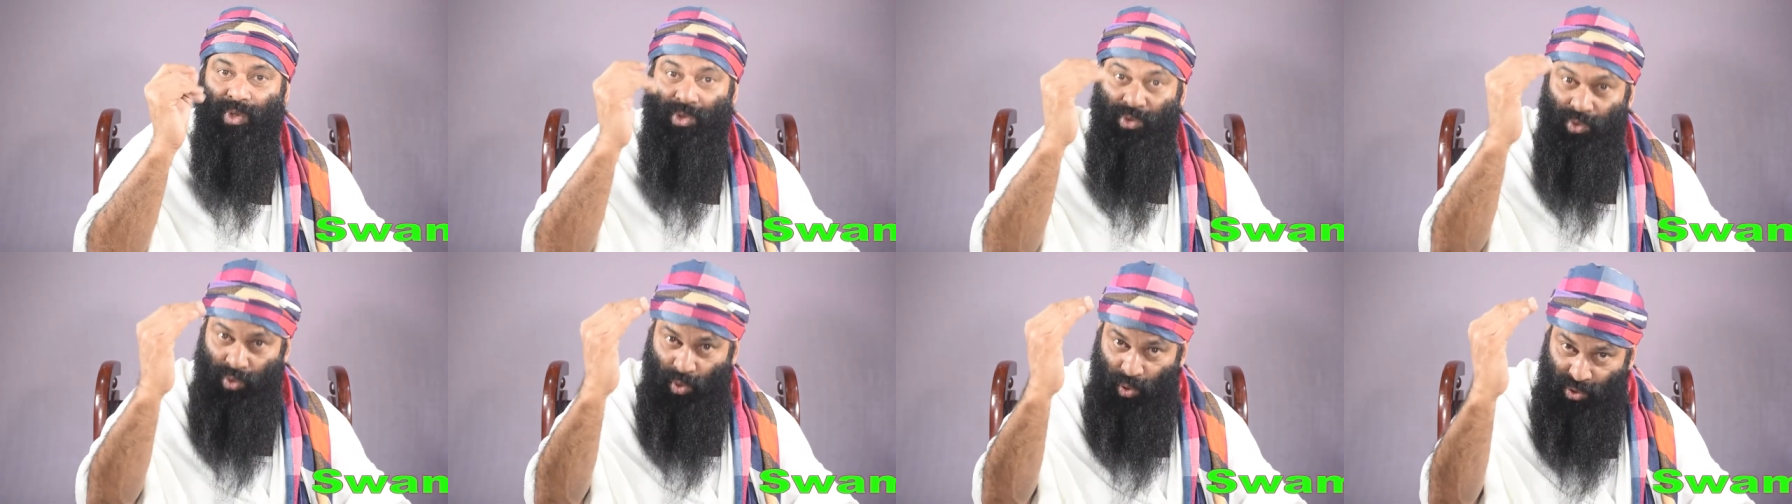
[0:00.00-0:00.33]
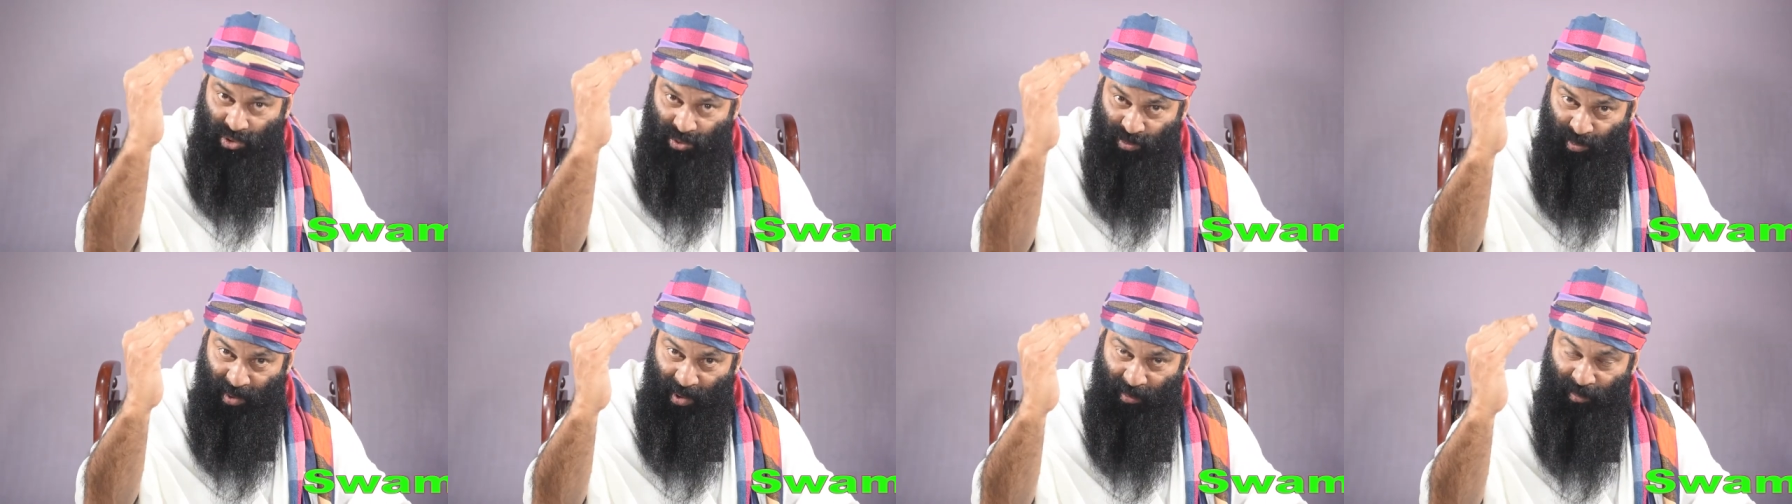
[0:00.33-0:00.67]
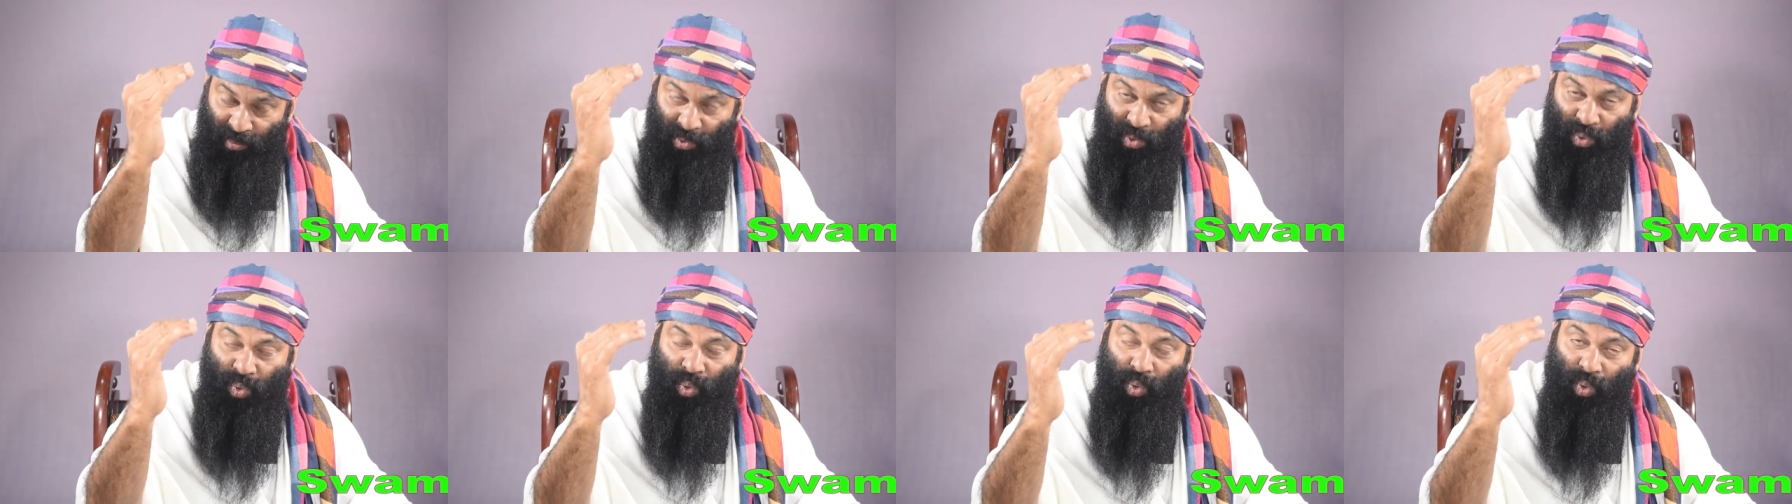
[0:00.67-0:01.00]
Those
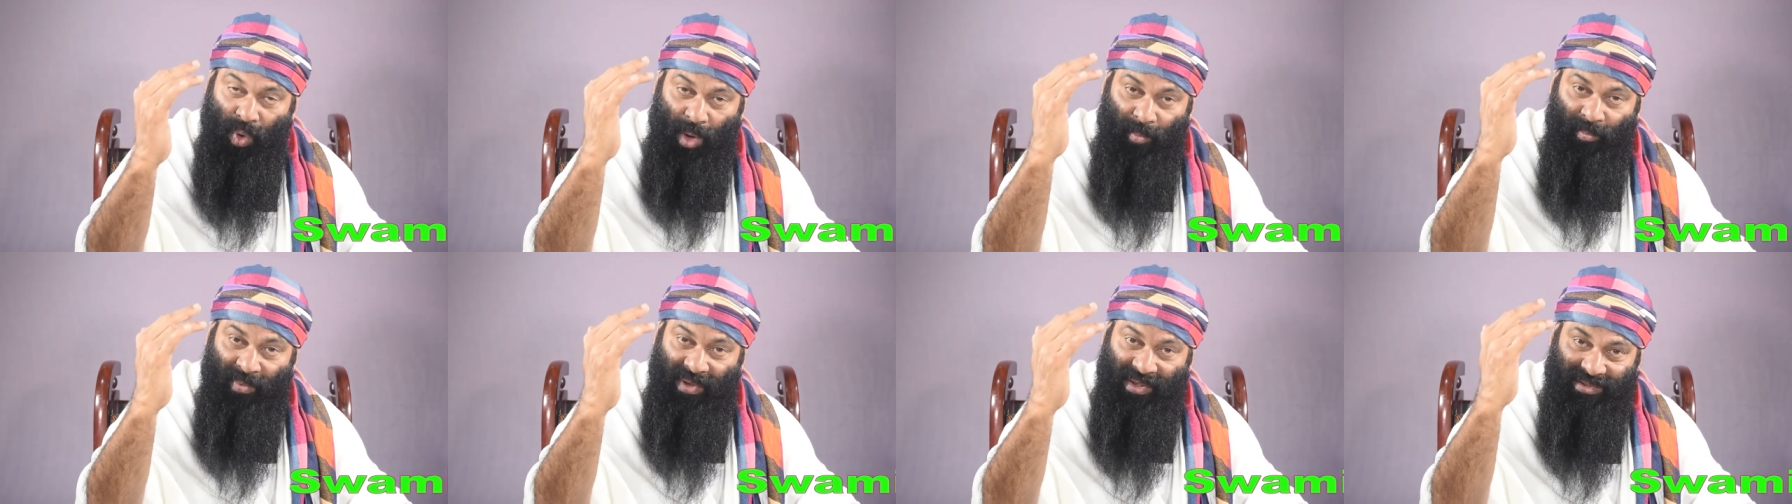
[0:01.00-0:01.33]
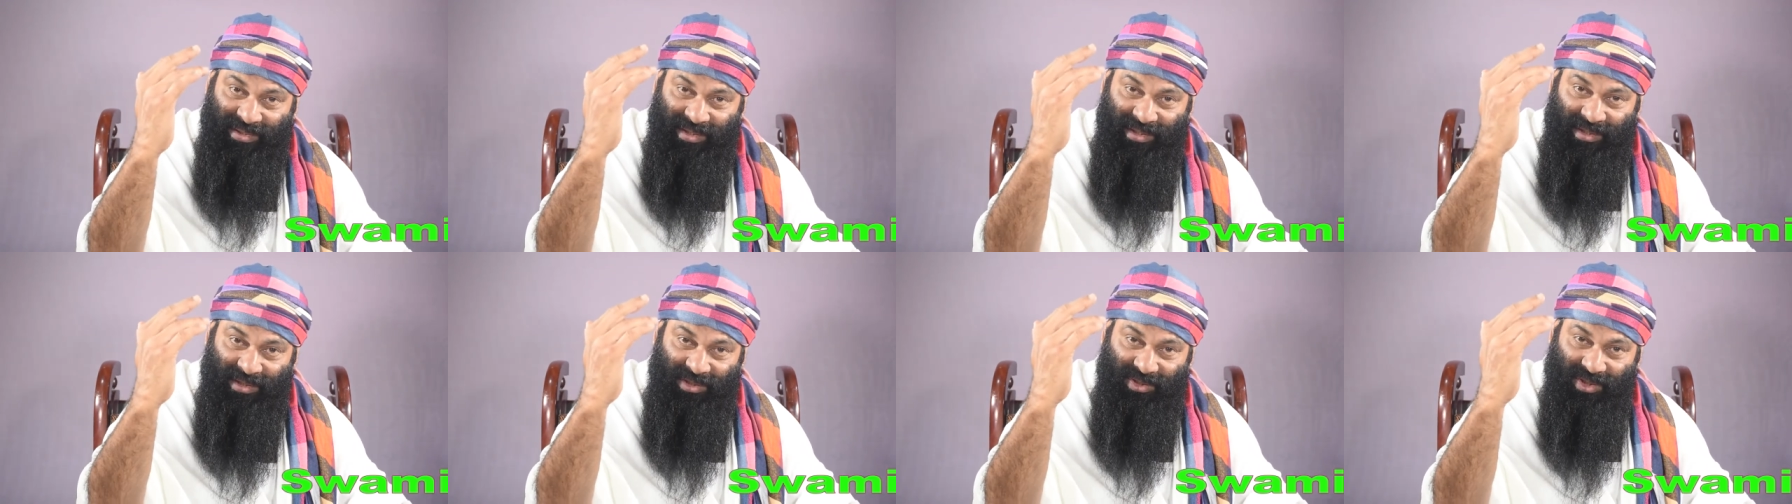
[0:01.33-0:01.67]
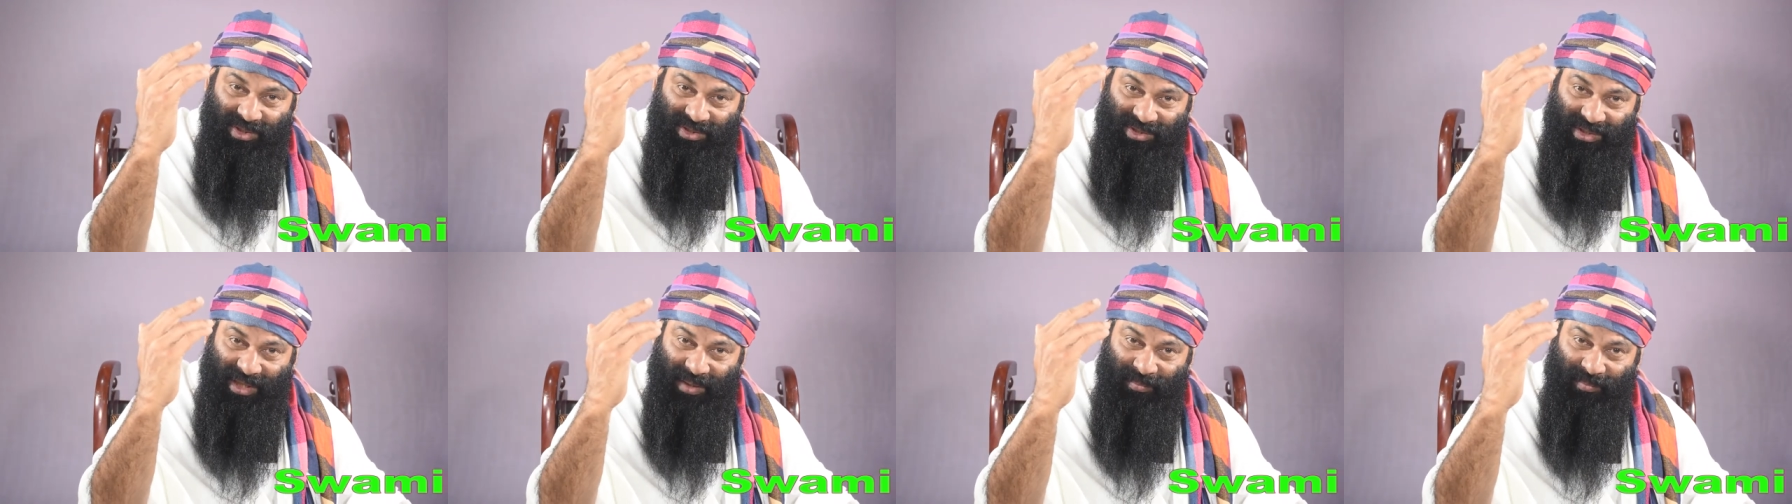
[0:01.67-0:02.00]
people who are maintaining
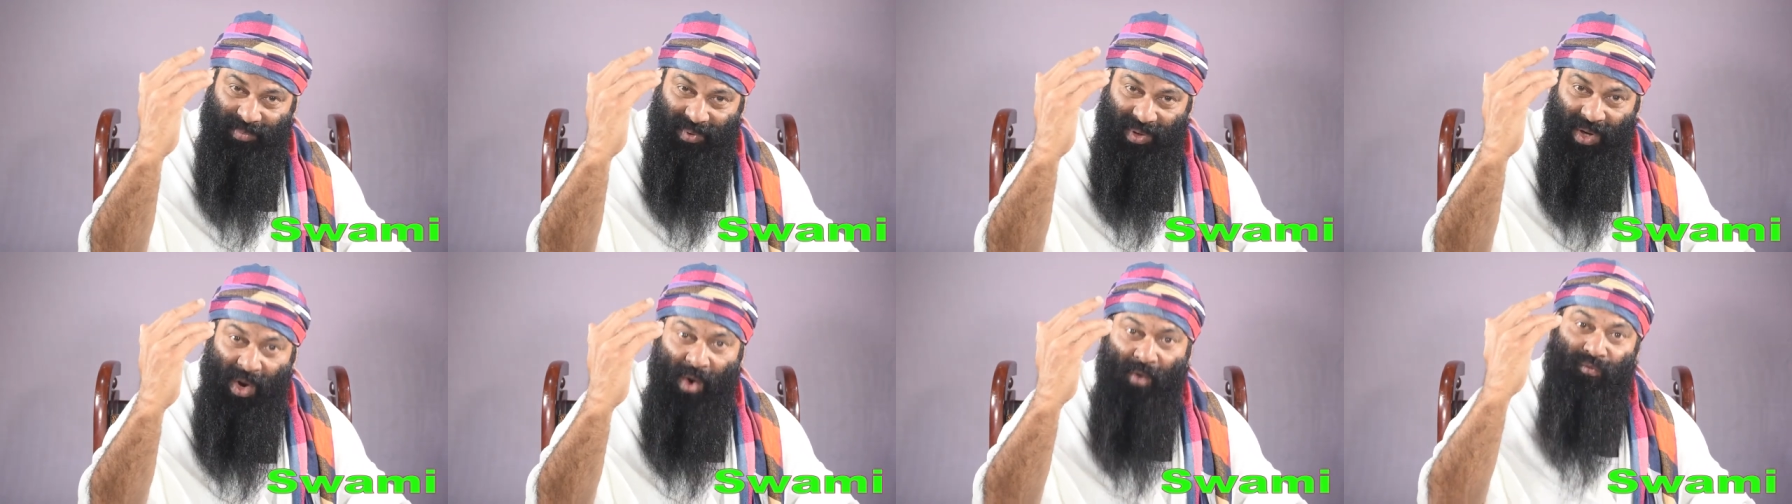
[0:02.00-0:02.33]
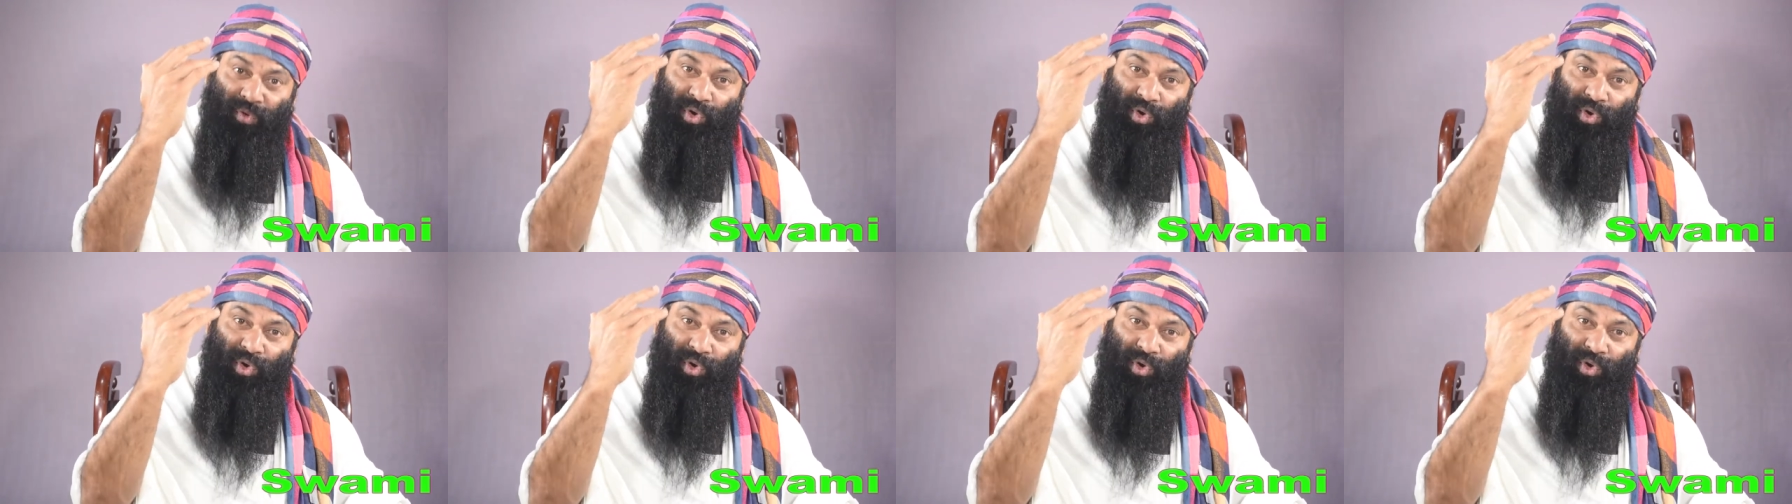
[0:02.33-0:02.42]
the temple